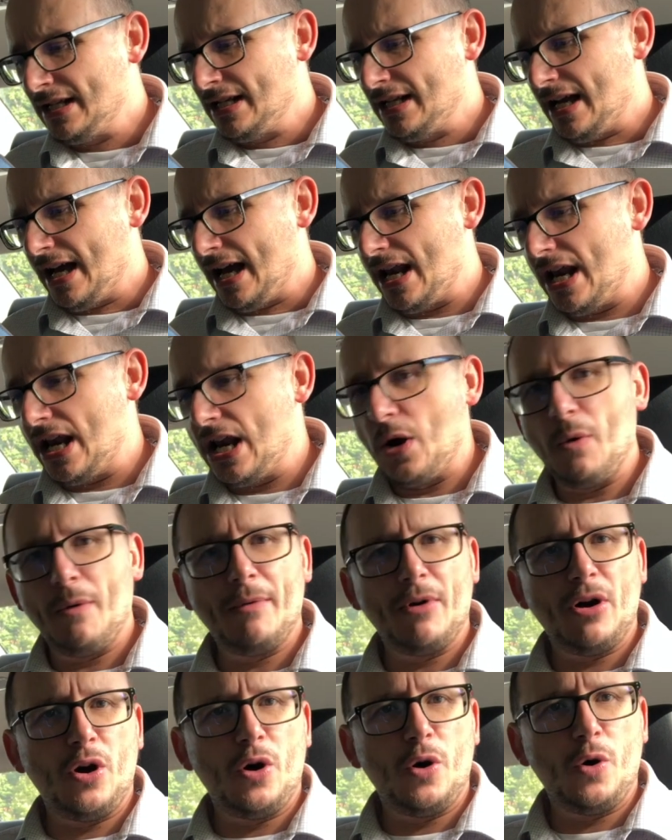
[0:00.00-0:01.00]
And lo and
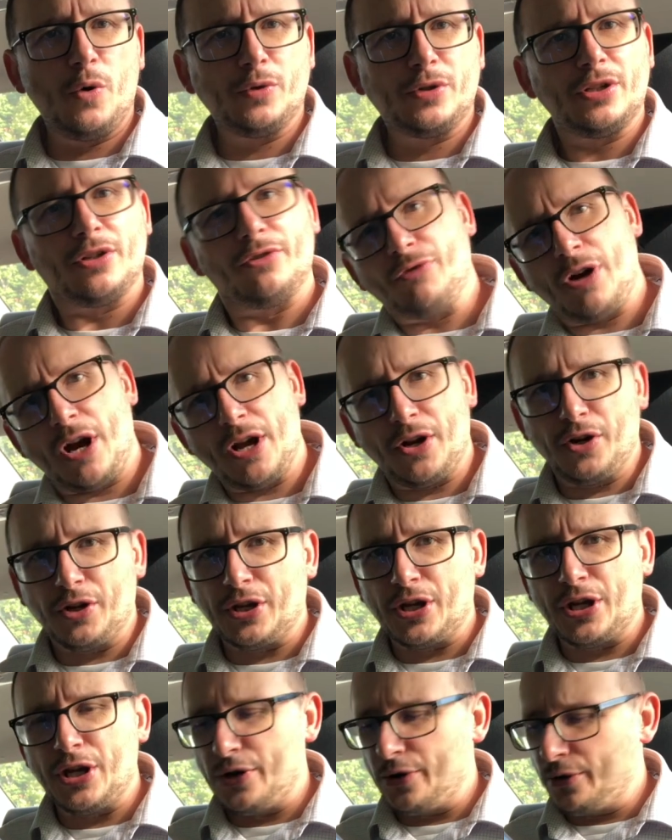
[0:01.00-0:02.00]
behold, right on
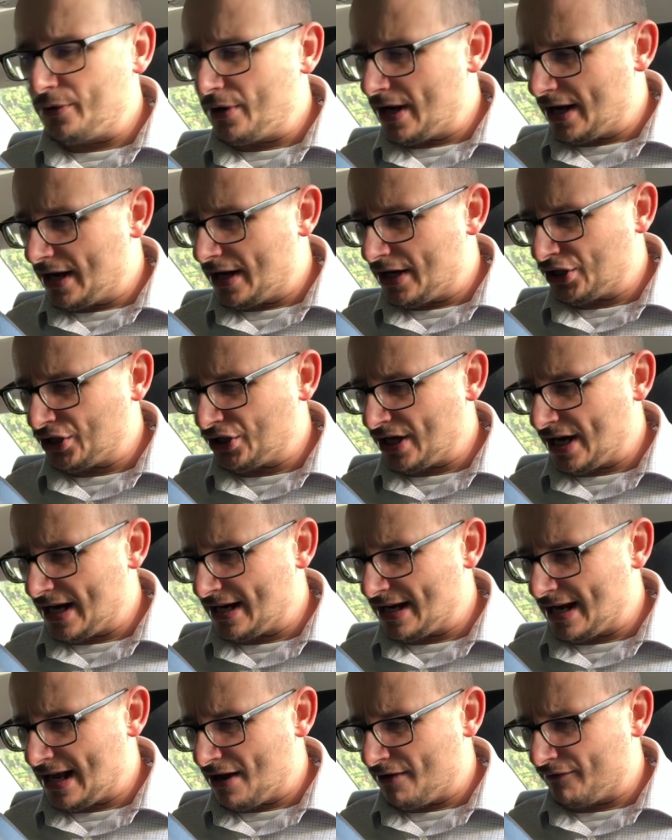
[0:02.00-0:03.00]
cue,
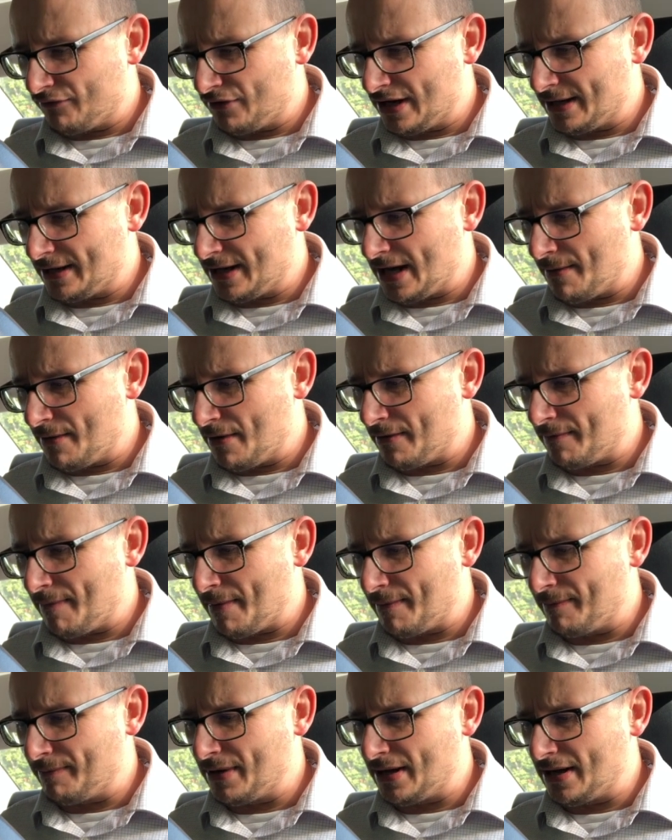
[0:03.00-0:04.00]
Shane Lavery come
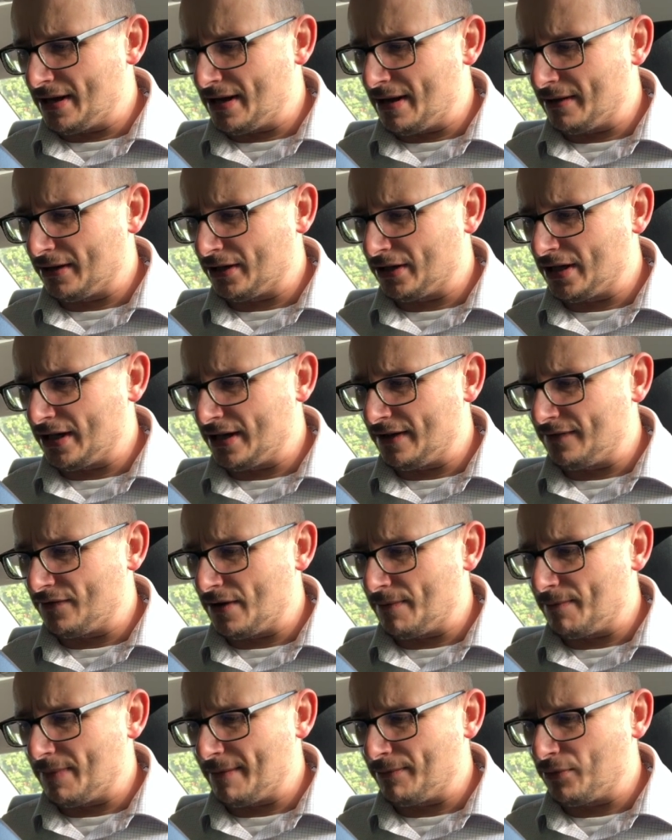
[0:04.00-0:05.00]
up and gave
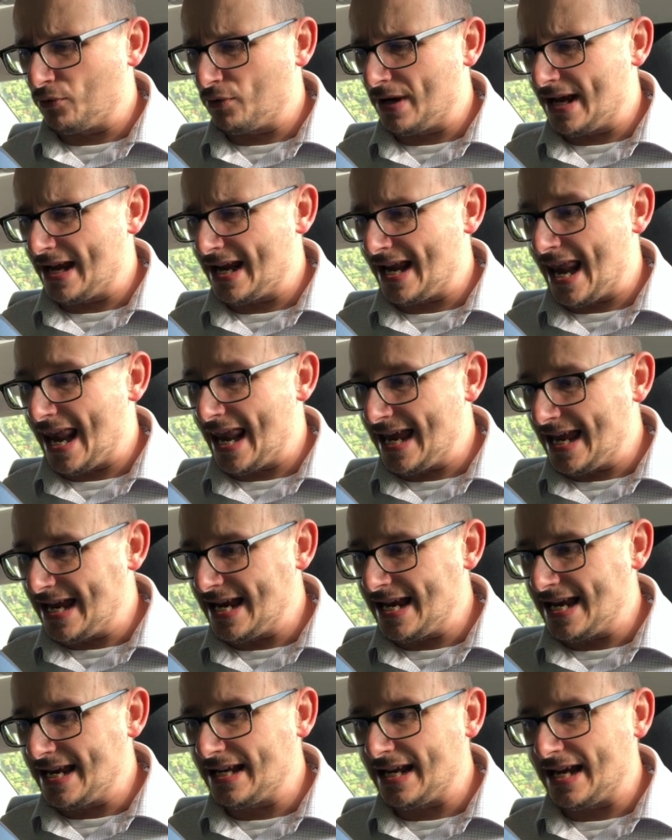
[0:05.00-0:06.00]
Blackpool a
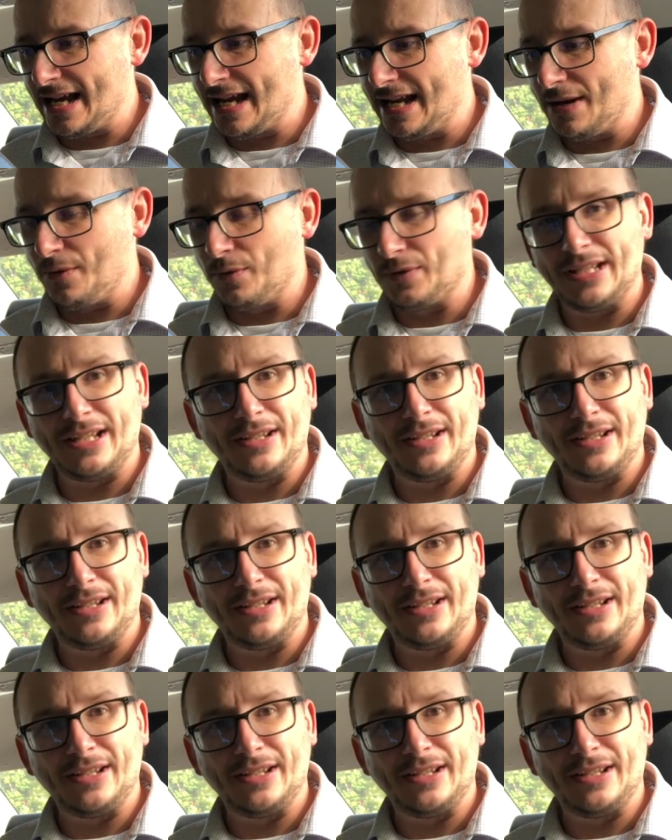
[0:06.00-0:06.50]
lead, and it was a